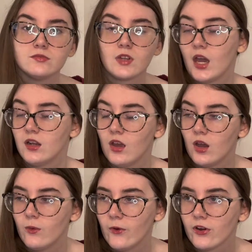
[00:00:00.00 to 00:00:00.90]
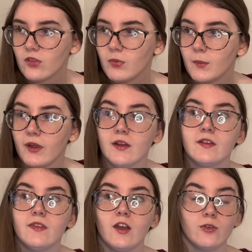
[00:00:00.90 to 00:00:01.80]
I don't know how it works but
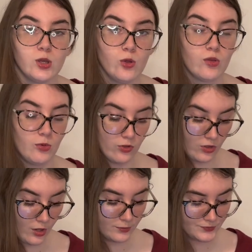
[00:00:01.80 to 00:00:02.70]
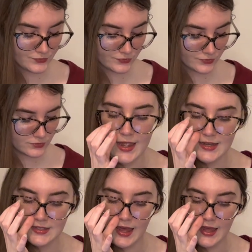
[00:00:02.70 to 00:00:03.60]
apparently they are reusable so. Yeah,
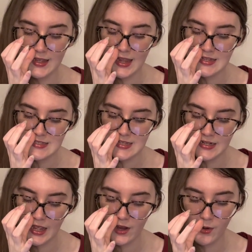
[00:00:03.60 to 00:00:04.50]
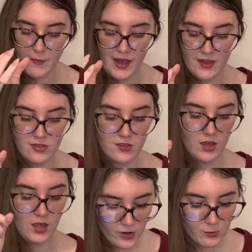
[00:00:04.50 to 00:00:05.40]
K18 hair mask.
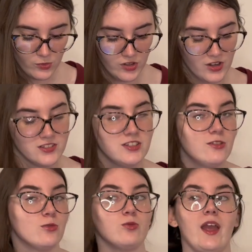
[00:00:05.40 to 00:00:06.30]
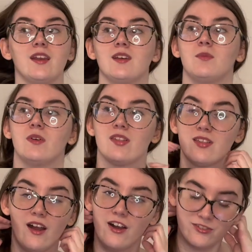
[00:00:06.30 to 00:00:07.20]
We are moving on to the random
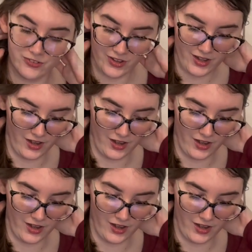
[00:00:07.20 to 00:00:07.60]
stuff.